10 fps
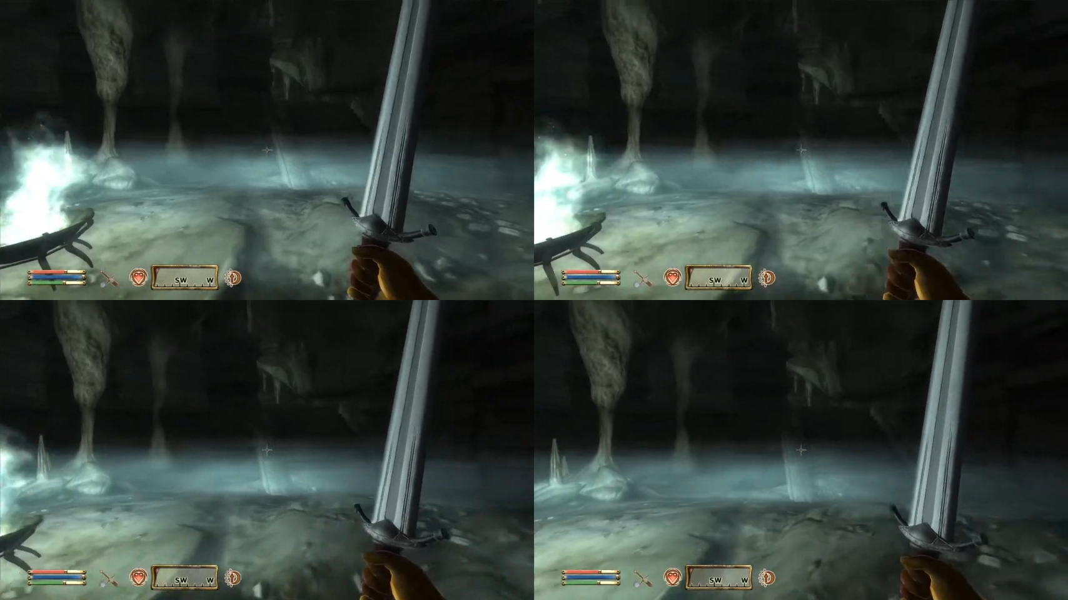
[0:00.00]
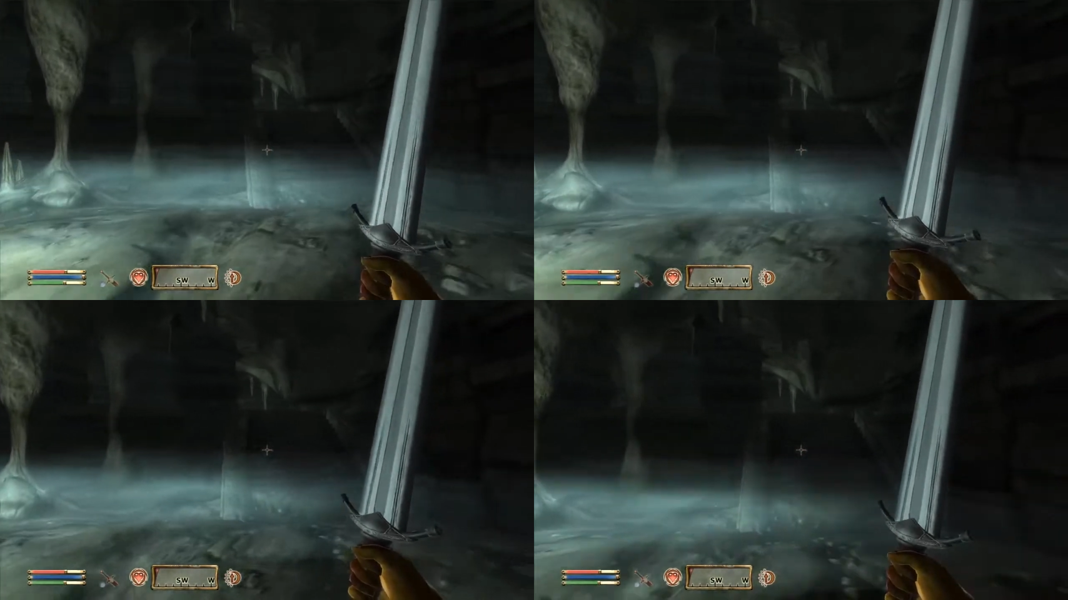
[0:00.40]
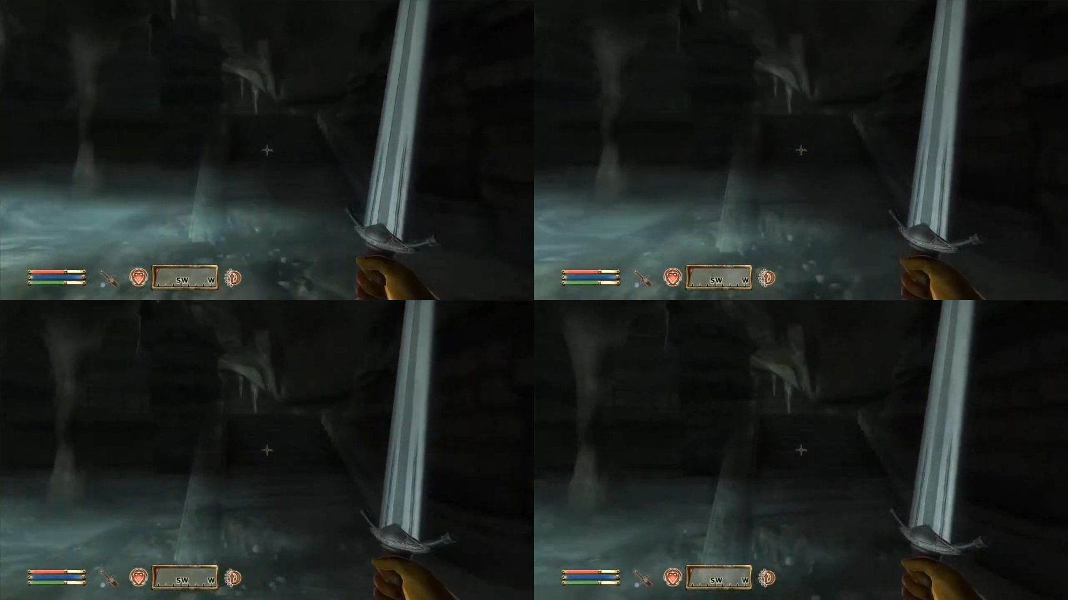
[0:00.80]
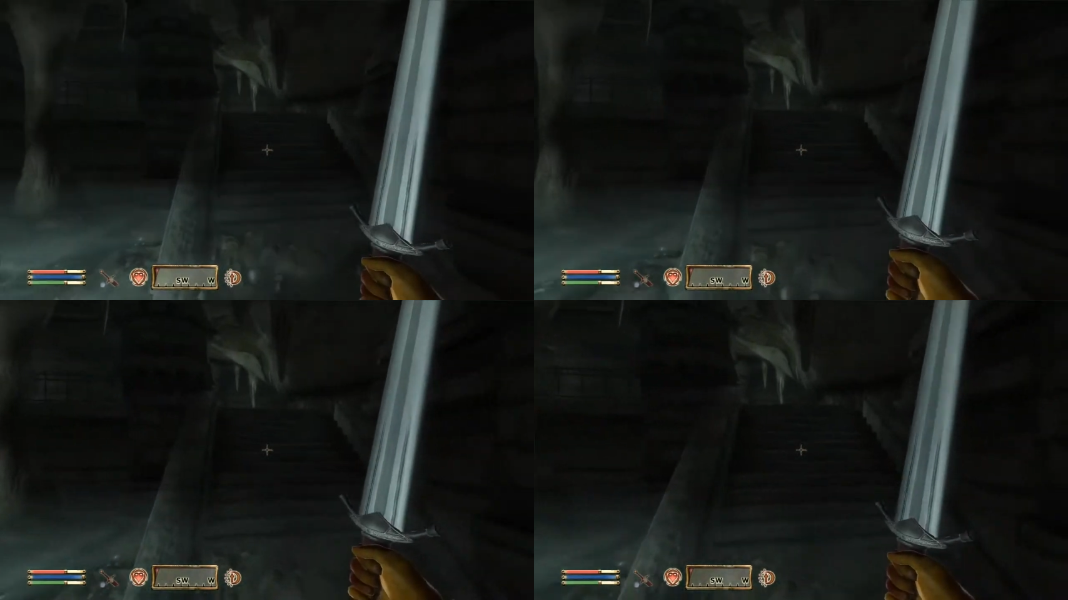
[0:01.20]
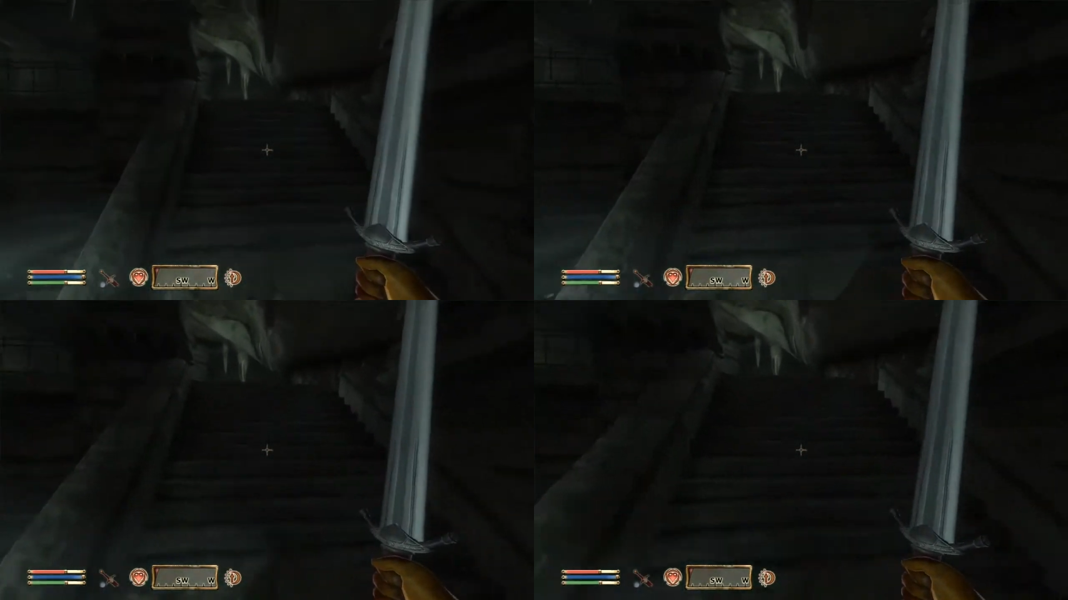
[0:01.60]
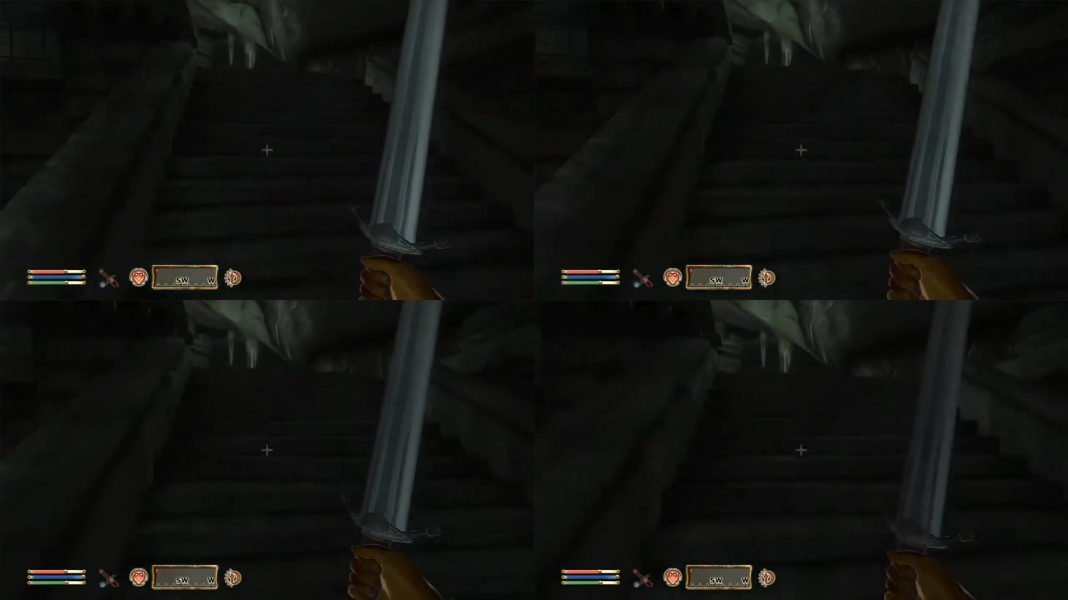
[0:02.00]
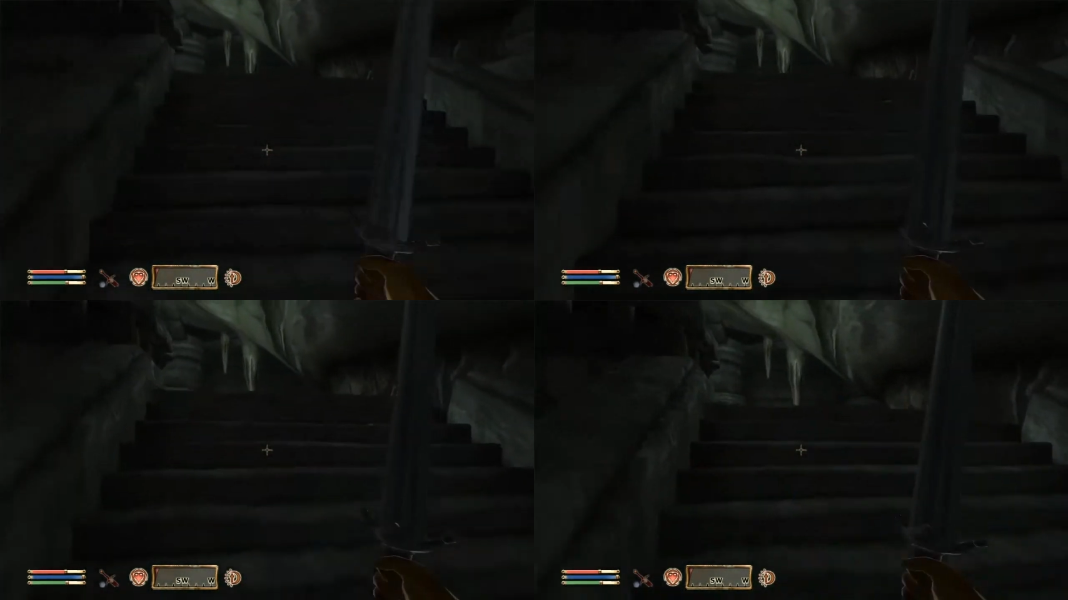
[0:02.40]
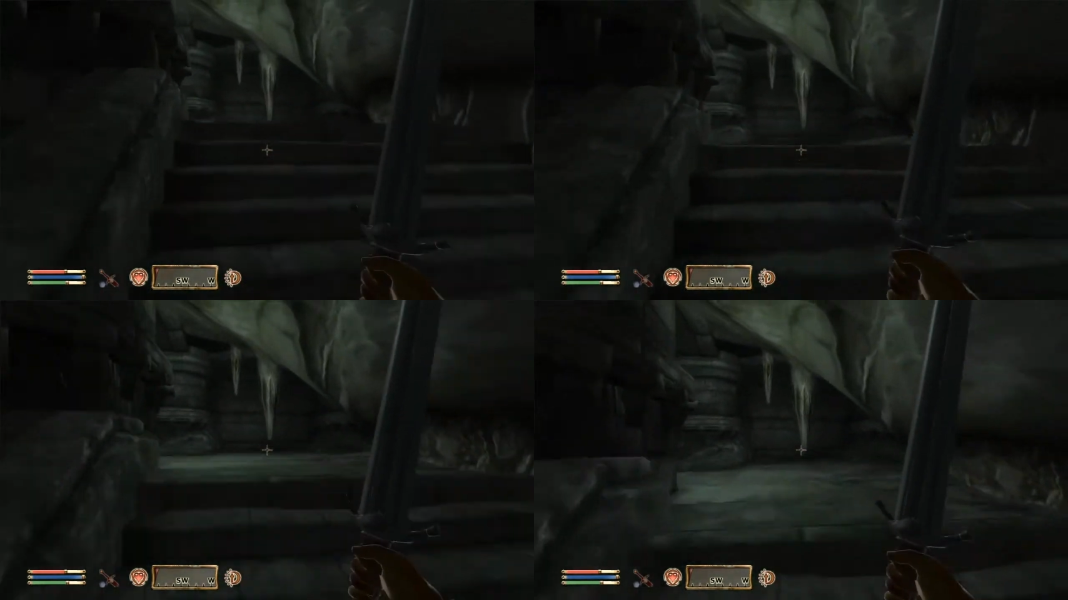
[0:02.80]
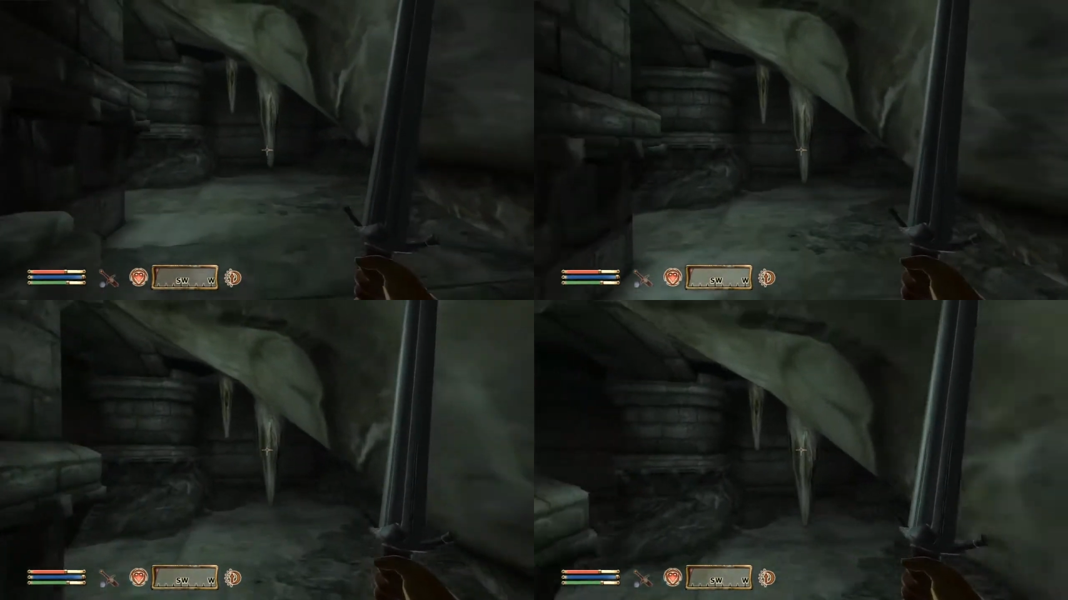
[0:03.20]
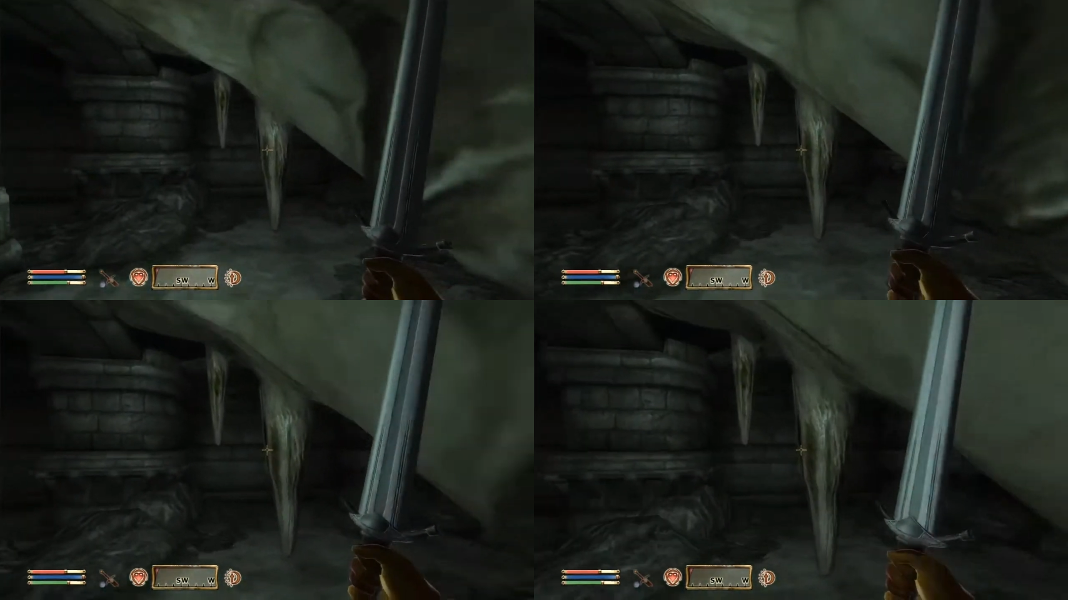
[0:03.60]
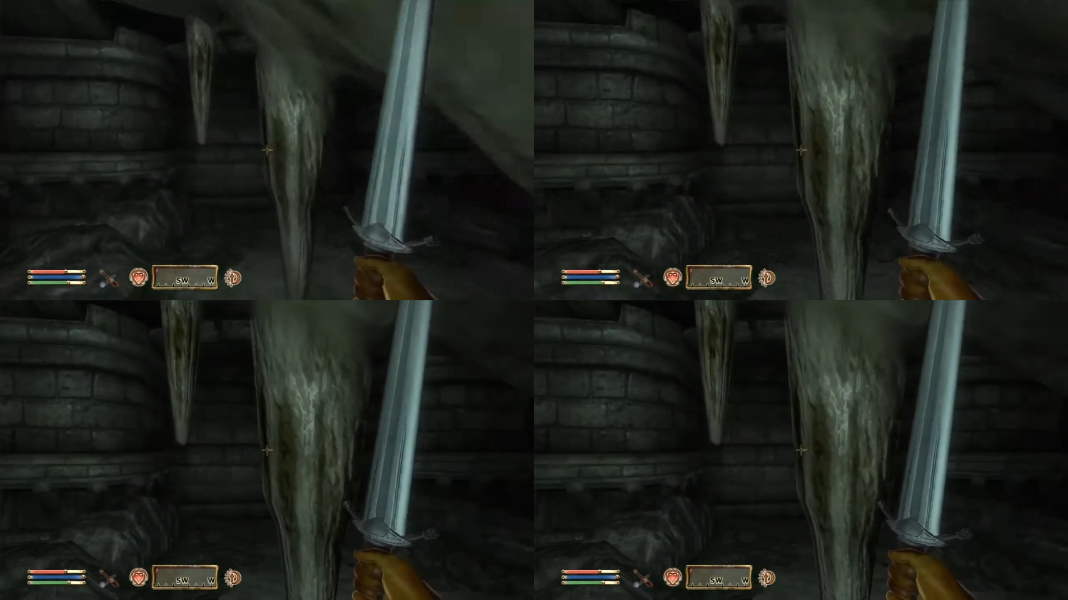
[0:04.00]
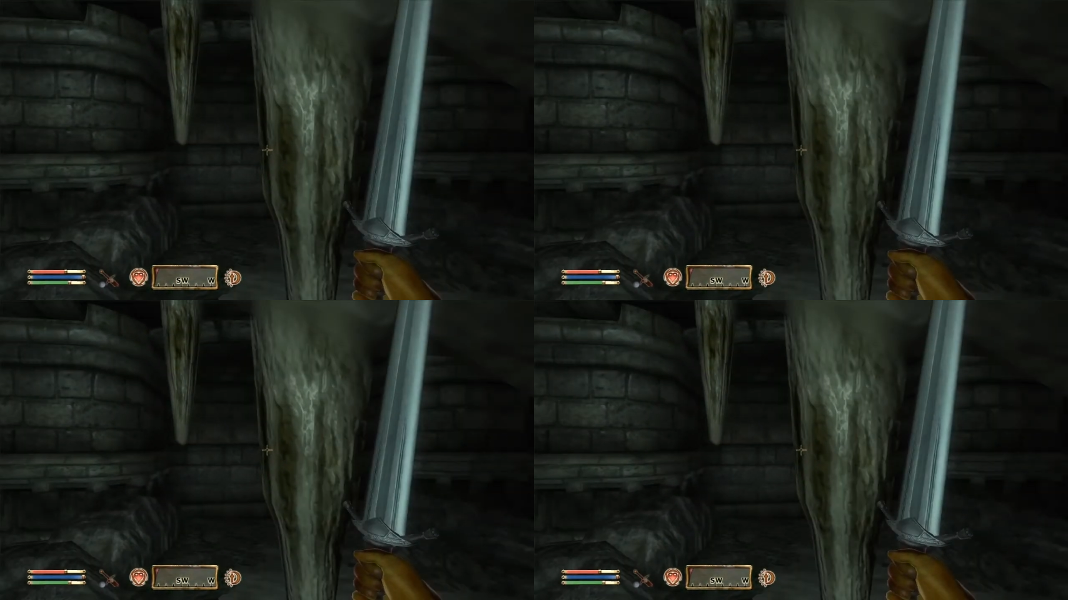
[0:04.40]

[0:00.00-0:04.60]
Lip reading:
No face is visible, so there are no lips to read.